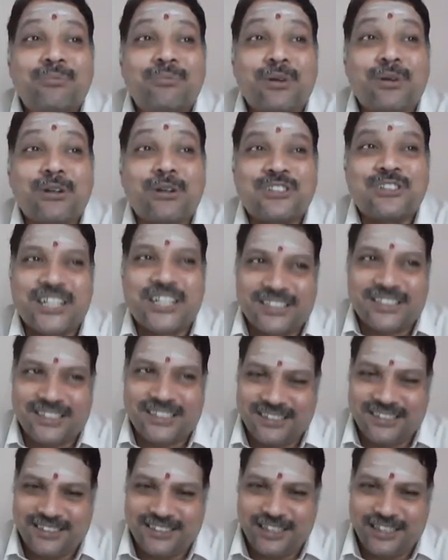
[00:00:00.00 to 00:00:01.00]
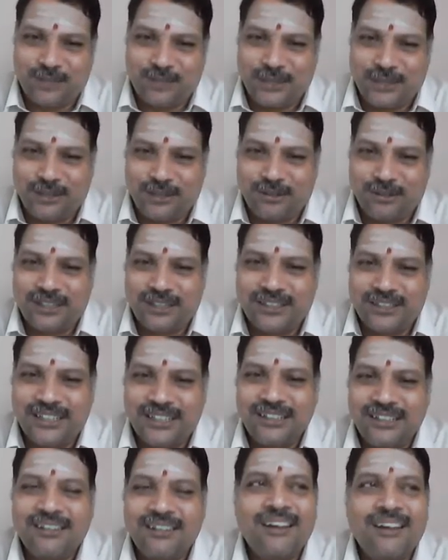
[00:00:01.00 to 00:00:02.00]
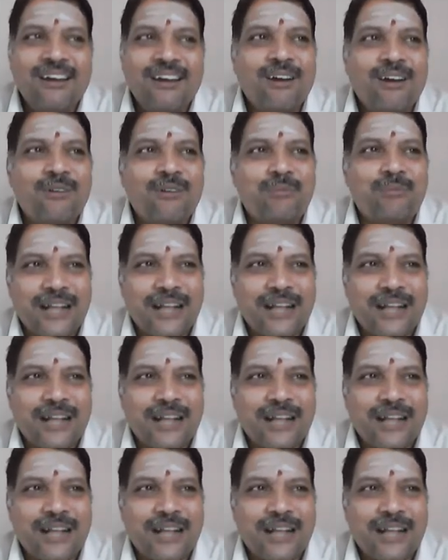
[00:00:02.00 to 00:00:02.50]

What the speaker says: project that particular thing. But